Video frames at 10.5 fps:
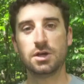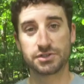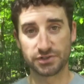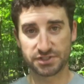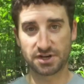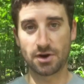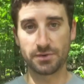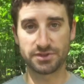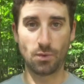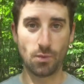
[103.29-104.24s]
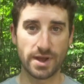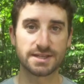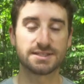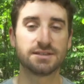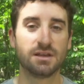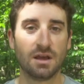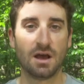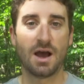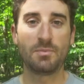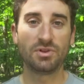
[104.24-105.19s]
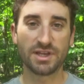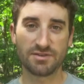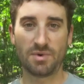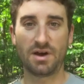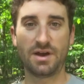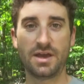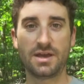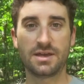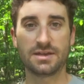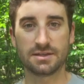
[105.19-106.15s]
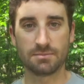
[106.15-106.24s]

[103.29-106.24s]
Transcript: So let's start with the weight. I believe my